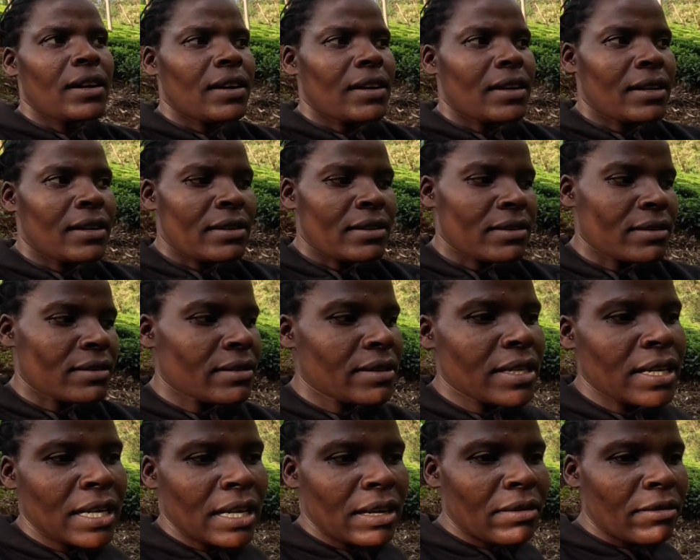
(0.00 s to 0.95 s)
uh,
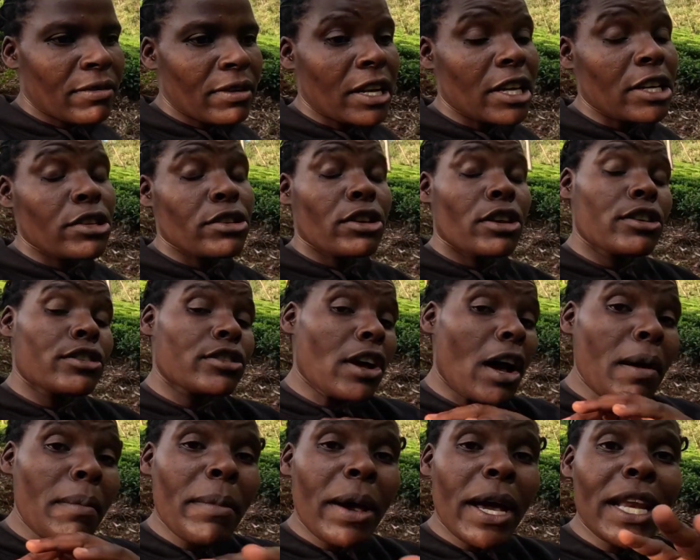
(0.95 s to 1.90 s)
in our village so
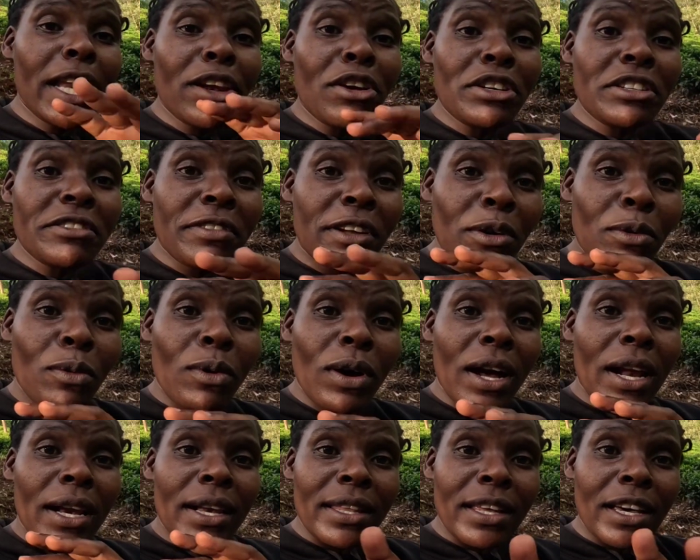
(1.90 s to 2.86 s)
many not even
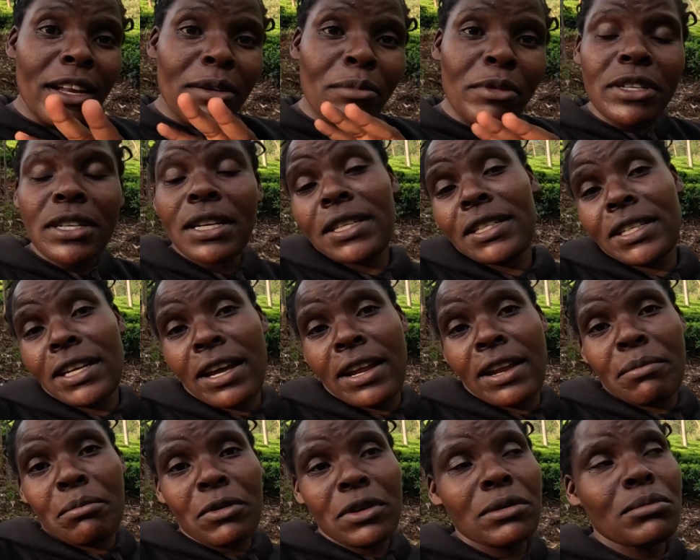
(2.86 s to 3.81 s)
one there are more than
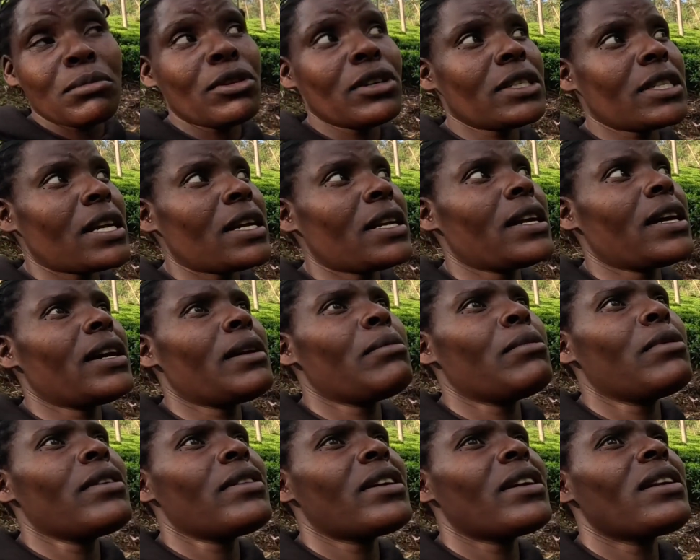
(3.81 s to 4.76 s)
10 more, more than uh,
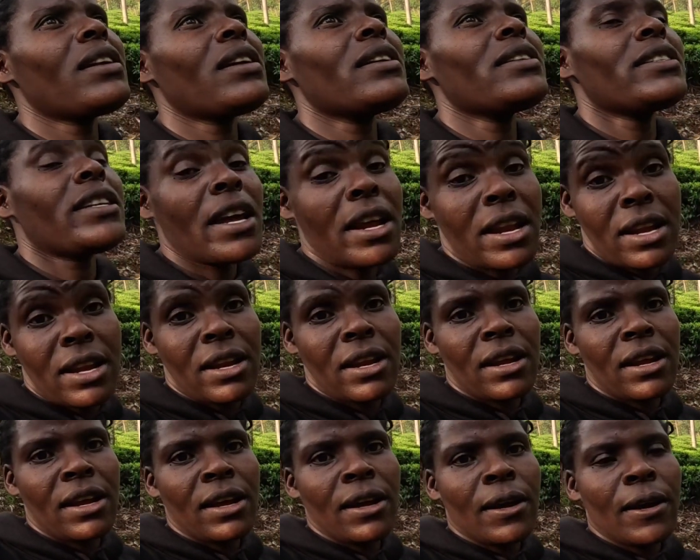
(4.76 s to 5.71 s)
more than uh, 10
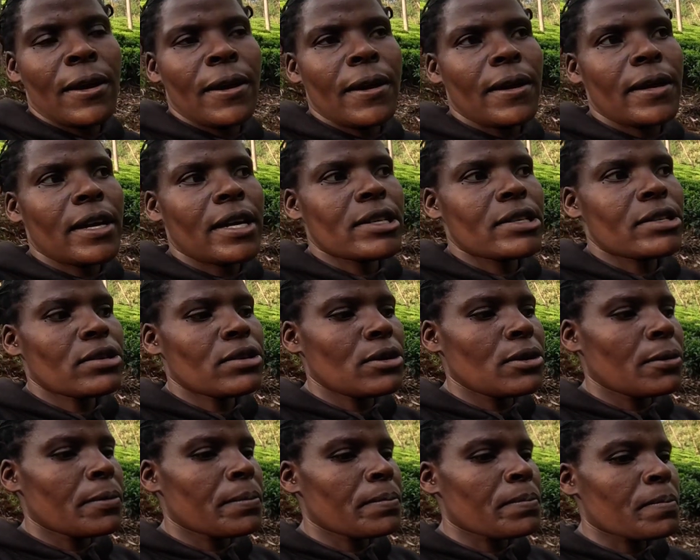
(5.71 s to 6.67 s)
yeah
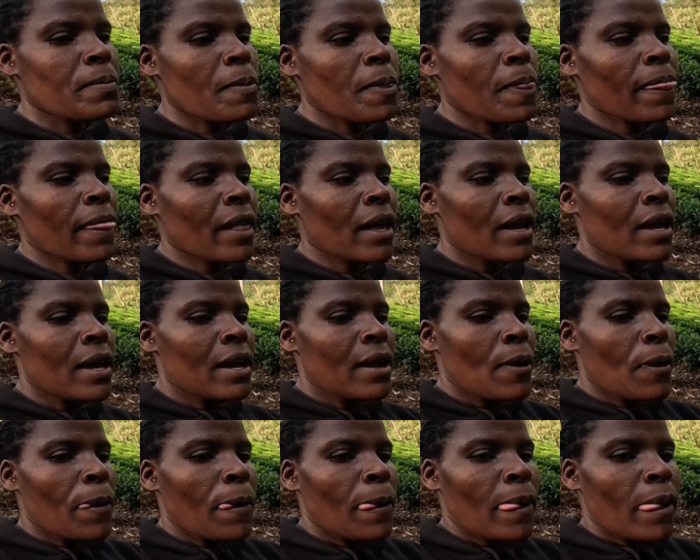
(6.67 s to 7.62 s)
so
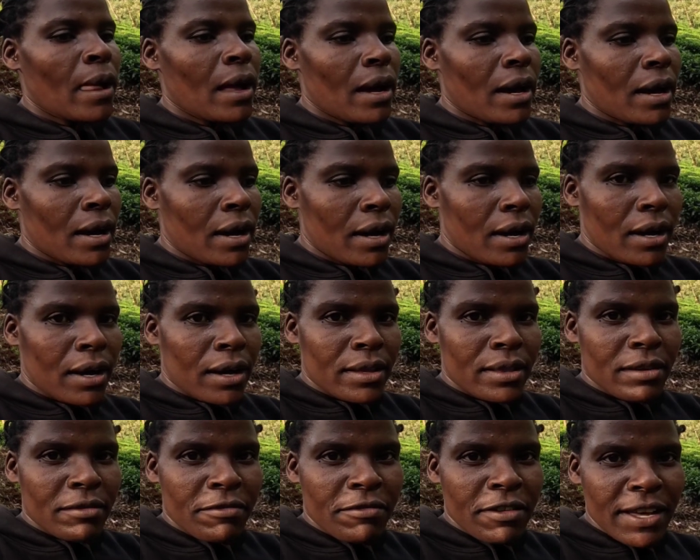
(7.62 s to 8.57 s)
uh,
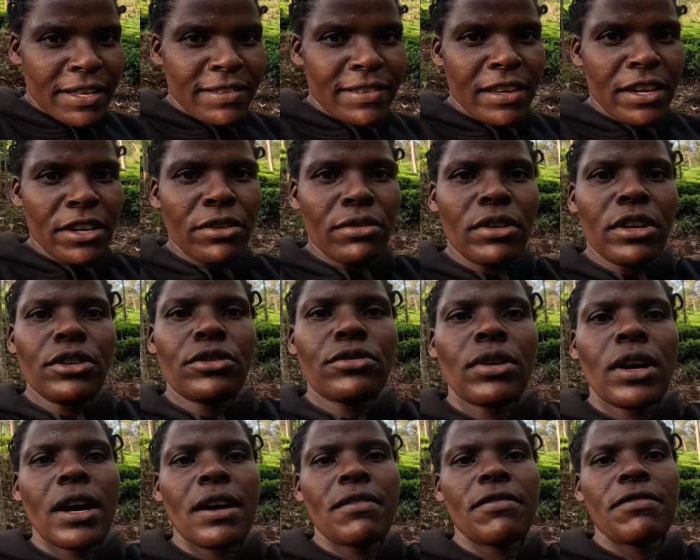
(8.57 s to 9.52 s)
the first thing you need
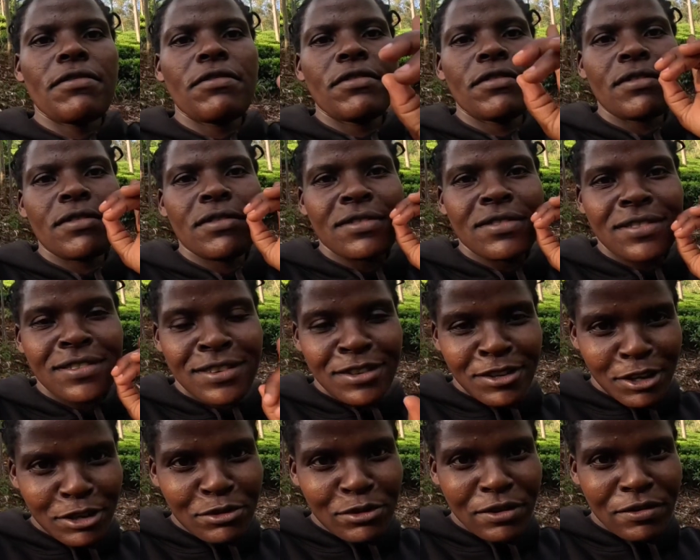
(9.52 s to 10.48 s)
to have
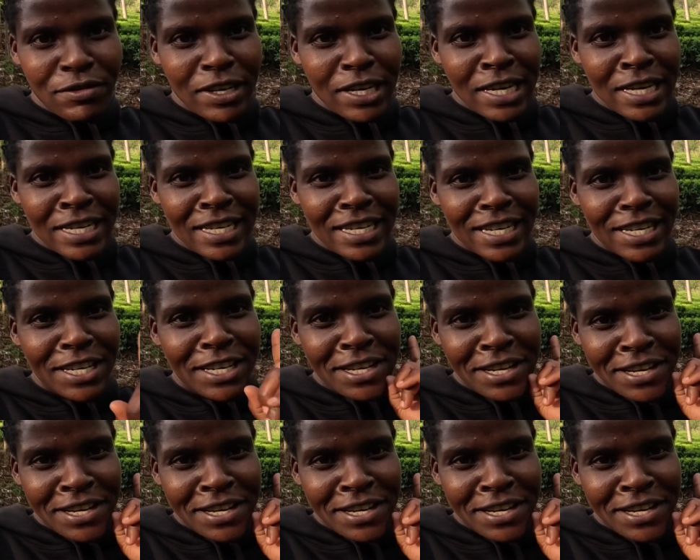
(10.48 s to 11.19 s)
need to have a land